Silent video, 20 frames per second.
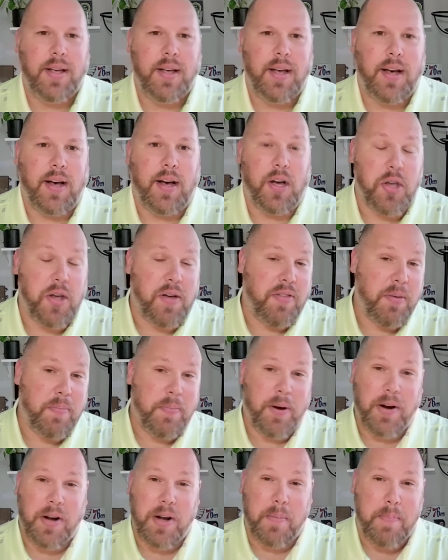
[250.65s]
You have the
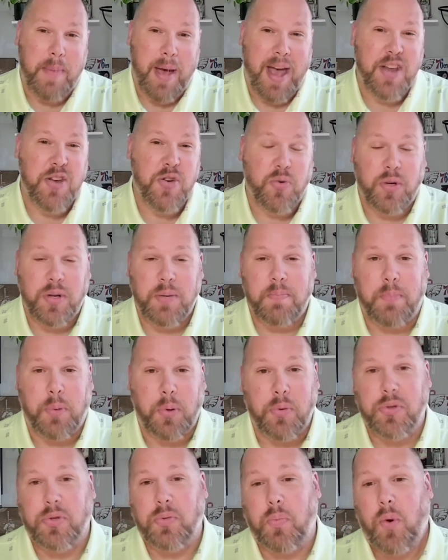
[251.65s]
ability to manually
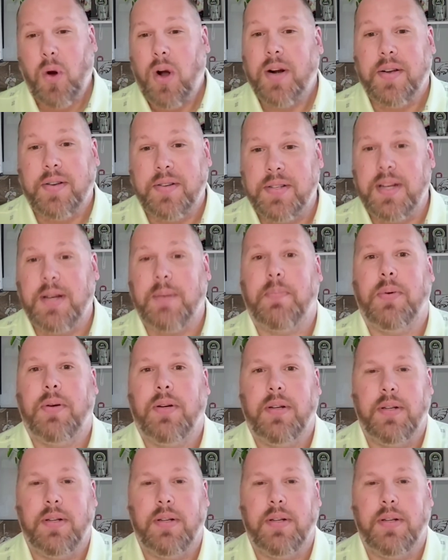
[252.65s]
boost products up